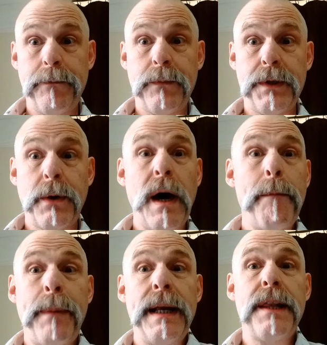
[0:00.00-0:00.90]
So I
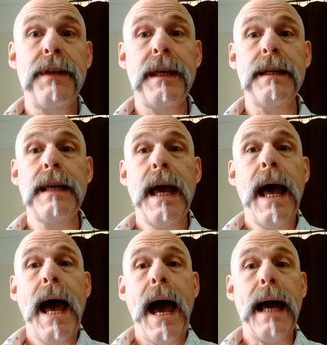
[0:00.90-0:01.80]
paint things,
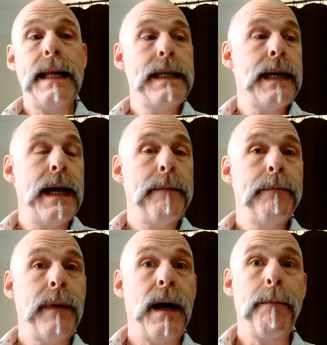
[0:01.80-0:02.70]
and
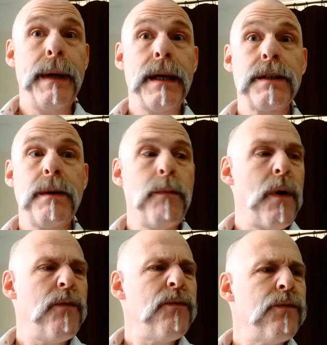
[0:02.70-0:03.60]
I make some
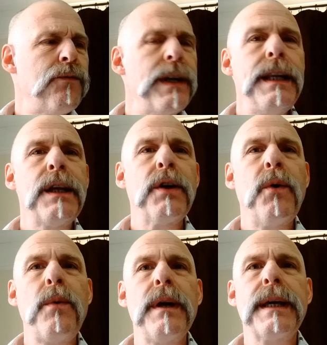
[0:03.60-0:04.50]
really
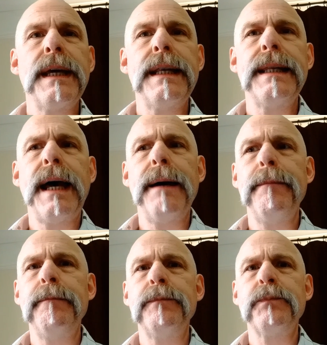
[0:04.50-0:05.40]
cool looking
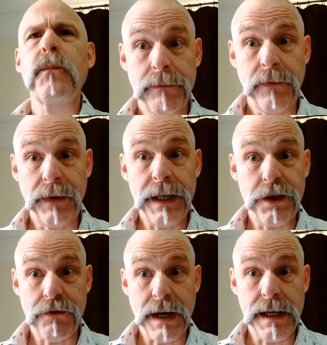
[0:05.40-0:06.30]
fleet
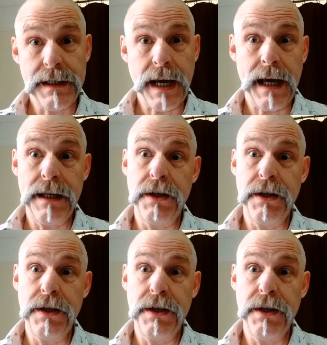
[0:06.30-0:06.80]
trays and